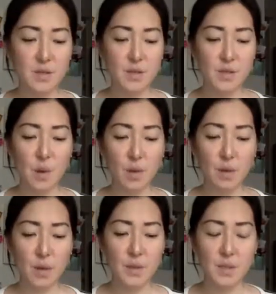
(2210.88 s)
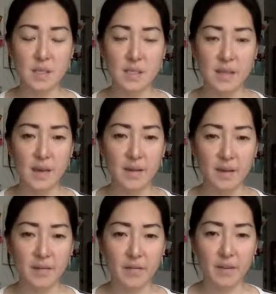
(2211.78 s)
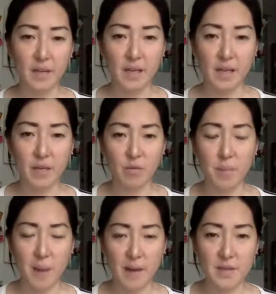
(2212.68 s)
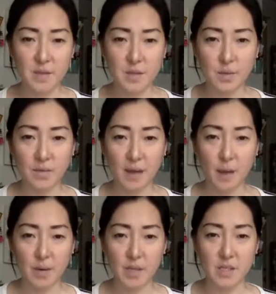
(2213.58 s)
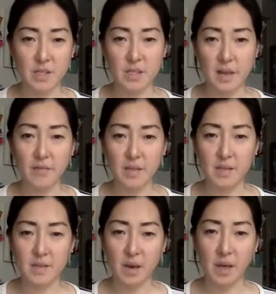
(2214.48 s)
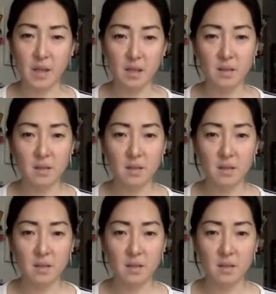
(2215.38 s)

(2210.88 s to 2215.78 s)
you're so close to death, I feel like it reminds you of how precious life is, right?